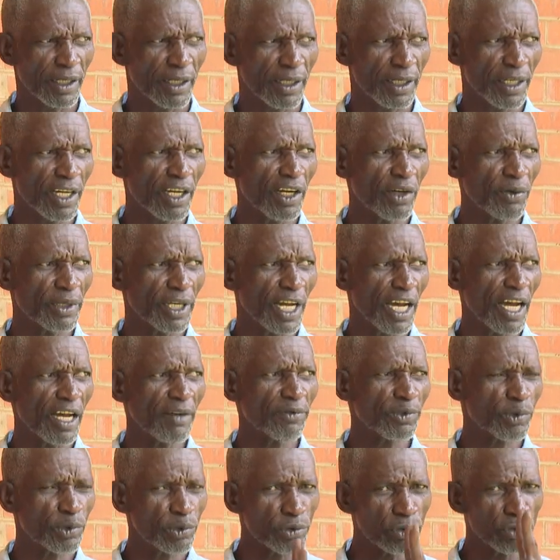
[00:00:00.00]
Now we
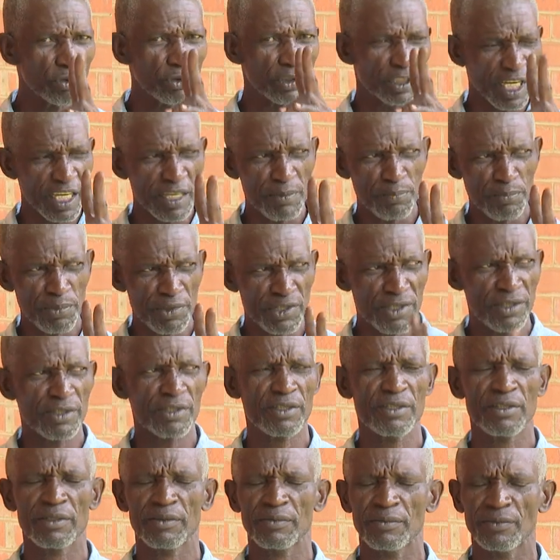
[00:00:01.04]
have two types
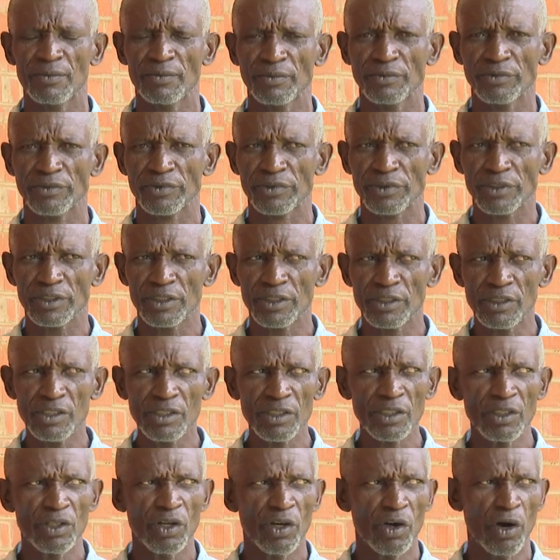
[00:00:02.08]

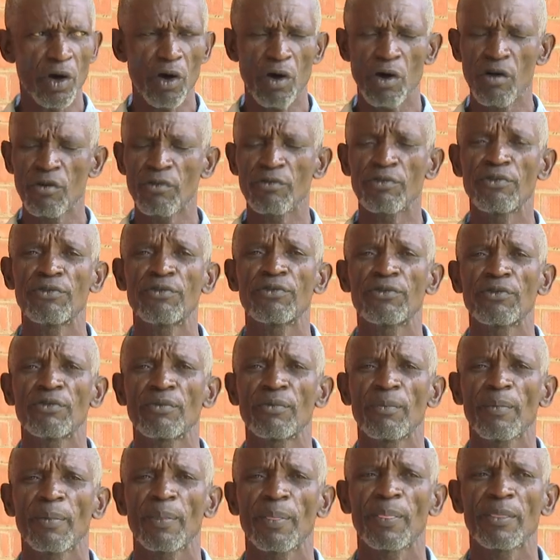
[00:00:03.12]
of
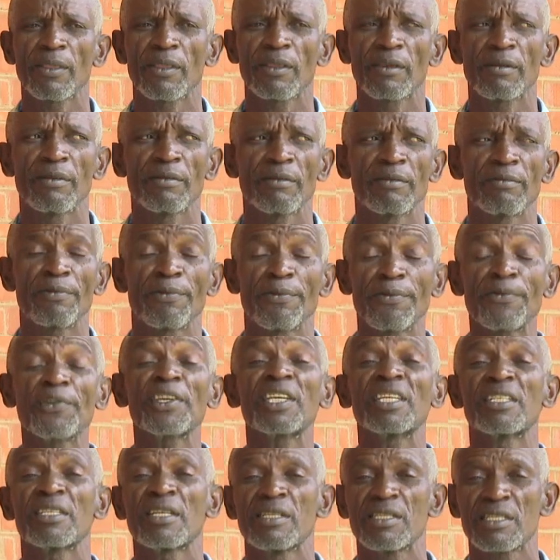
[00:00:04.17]

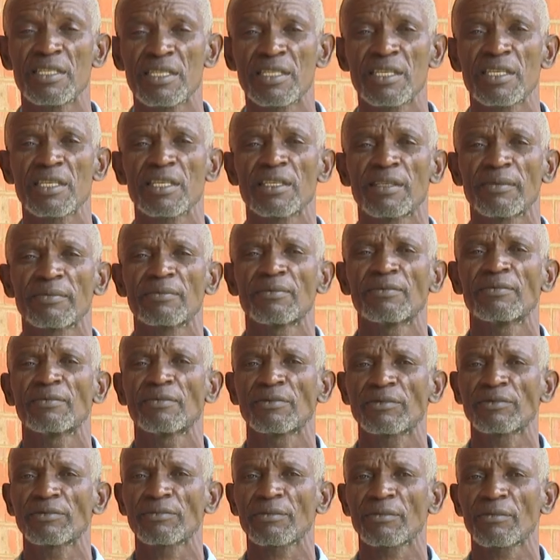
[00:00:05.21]
feeds.
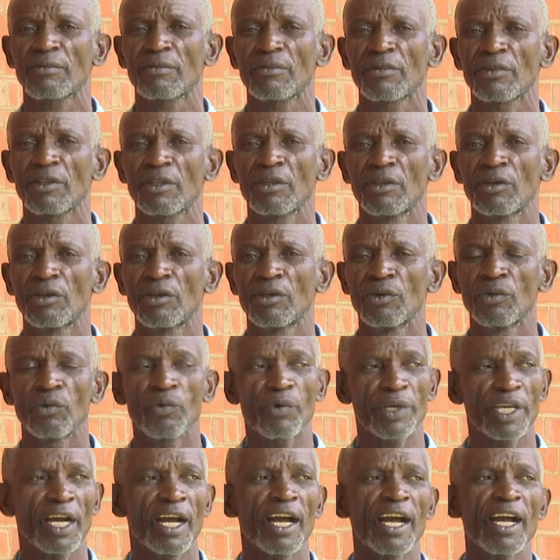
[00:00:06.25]

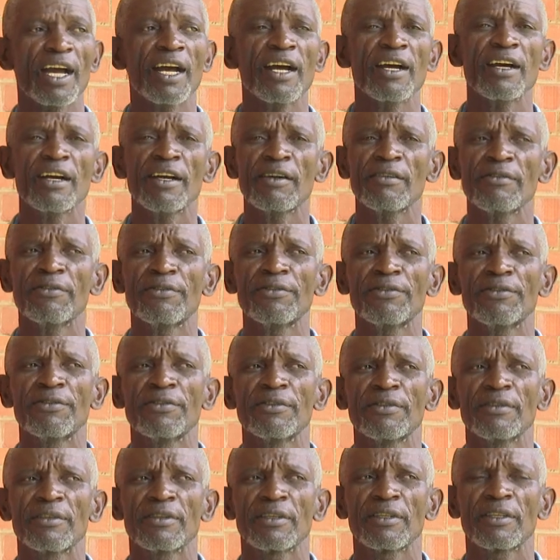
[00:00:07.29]
We have
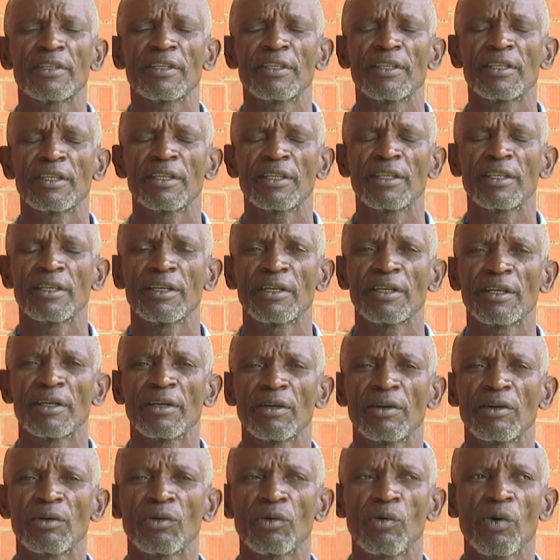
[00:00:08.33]

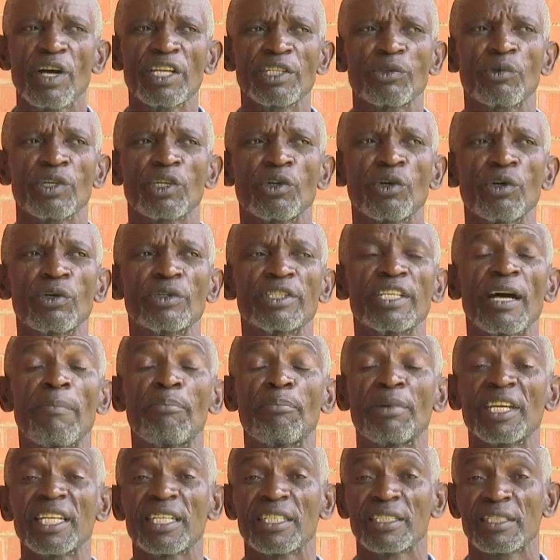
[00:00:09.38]
what we call the
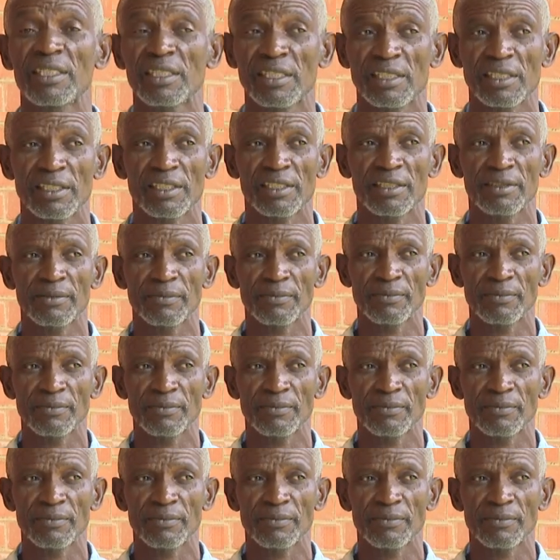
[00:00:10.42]
pellets.